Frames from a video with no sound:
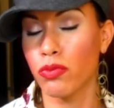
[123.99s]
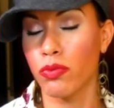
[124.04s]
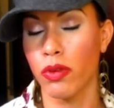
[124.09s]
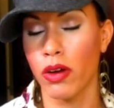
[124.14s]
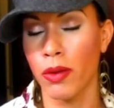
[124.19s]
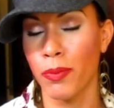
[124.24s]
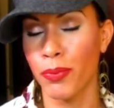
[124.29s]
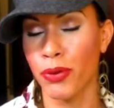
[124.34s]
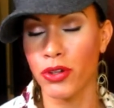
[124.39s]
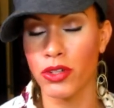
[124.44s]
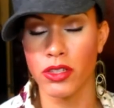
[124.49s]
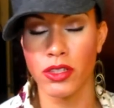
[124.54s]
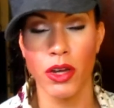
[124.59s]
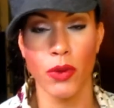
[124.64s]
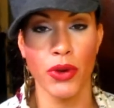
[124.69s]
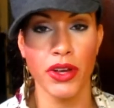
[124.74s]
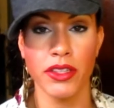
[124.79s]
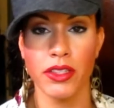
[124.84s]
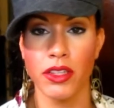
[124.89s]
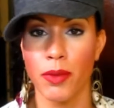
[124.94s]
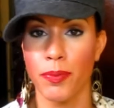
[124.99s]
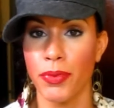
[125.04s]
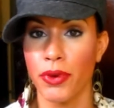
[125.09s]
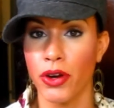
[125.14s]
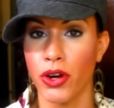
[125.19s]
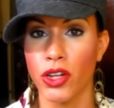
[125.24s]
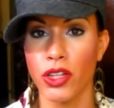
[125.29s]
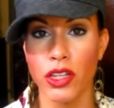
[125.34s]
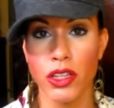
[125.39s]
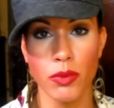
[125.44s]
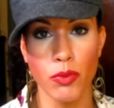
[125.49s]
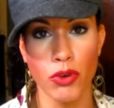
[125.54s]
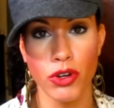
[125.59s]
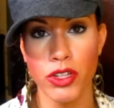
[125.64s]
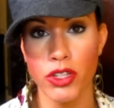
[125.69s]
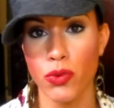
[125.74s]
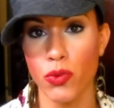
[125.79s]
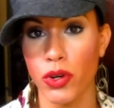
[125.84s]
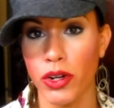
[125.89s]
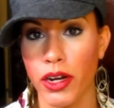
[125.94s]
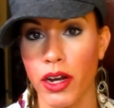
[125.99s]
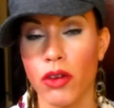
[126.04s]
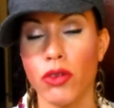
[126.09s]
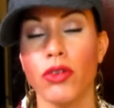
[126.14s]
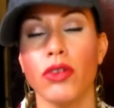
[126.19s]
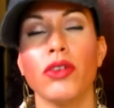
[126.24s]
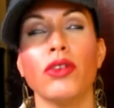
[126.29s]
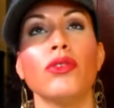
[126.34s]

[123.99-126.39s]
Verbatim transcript: a person that wakes up early in the morning to work out.